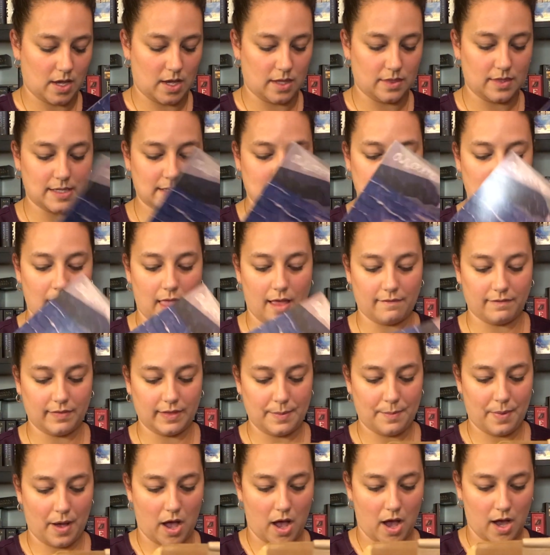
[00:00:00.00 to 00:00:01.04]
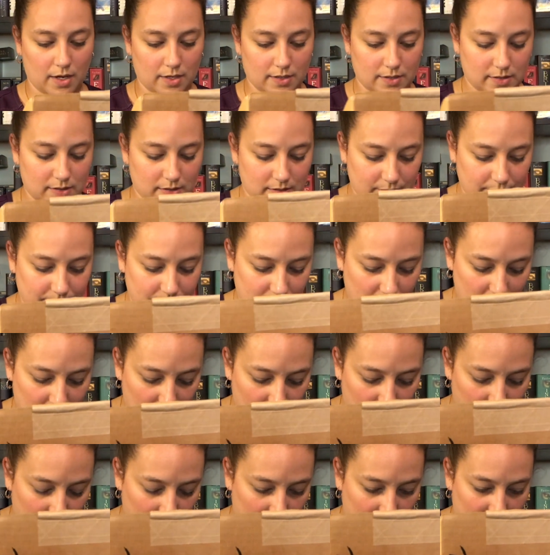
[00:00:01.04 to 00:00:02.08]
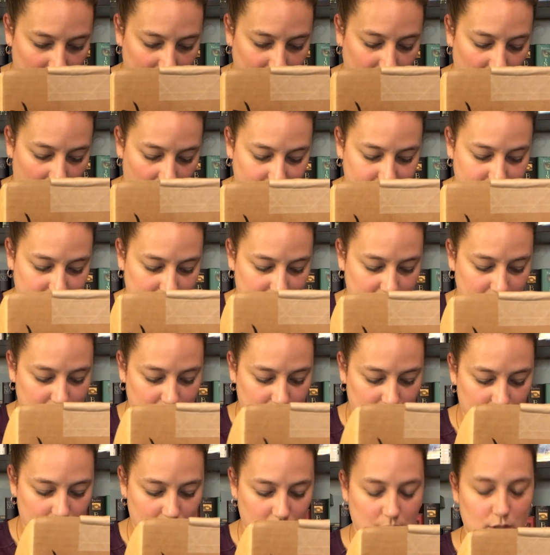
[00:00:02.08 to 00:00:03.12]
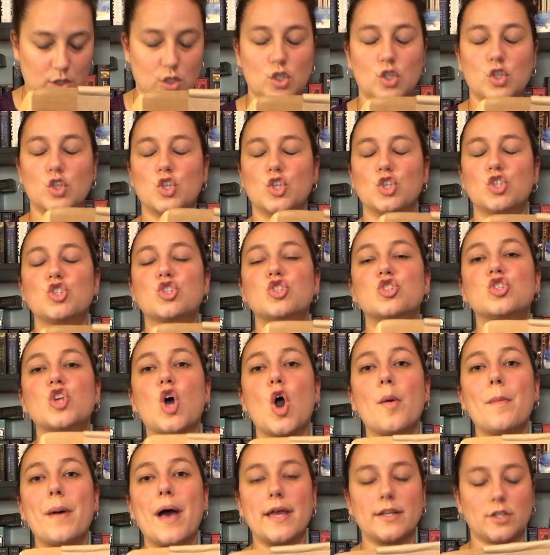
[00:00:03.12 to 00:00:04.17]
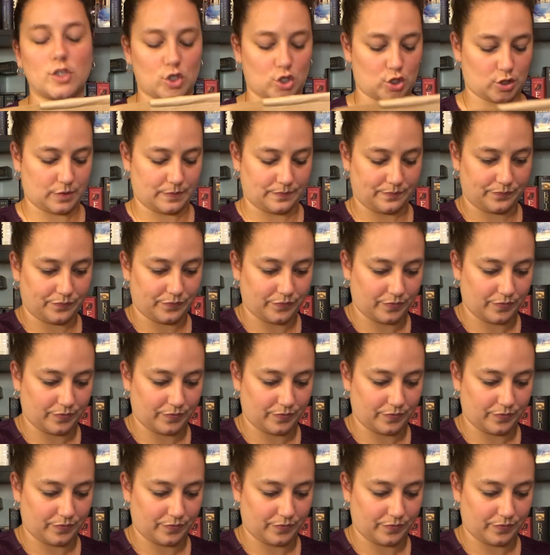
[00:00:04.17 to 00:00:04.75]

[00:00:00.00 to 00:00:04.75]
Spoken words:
in this lovely box. And I loved it so much.